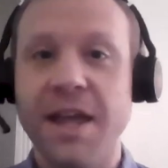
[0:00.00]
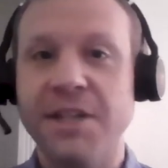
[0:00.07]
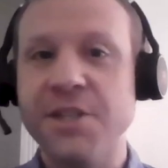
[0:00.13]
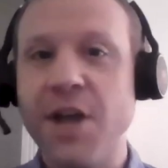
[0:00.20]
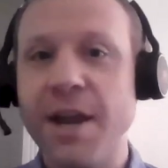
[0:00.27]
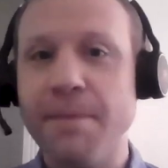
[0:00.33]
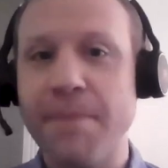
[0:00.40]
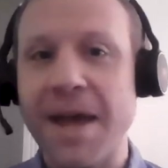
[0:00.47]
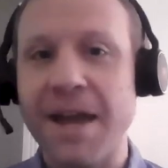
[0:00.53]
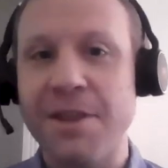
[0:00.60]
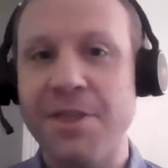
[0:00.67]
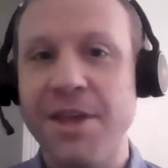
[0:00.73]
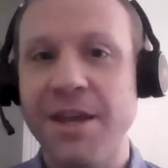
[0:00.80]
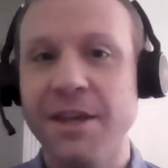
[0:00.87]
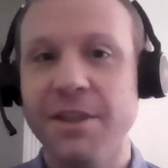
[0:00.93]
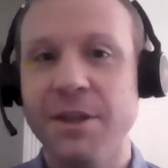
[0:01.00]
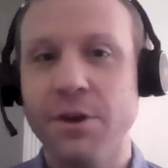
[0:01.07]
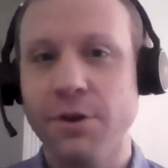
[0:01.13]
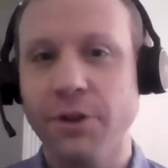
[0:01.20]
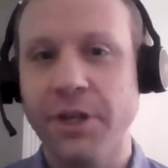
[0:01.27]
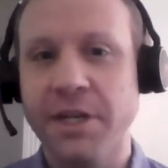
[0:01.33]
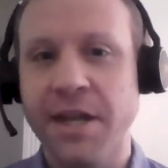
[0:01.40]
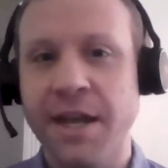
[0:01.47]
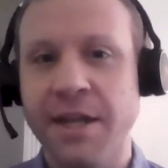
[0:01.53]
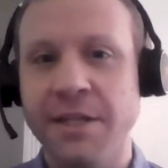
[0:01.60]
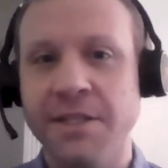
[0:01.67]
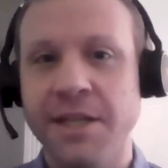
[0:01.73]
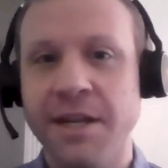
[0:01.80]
It's not a bad thing in the early days,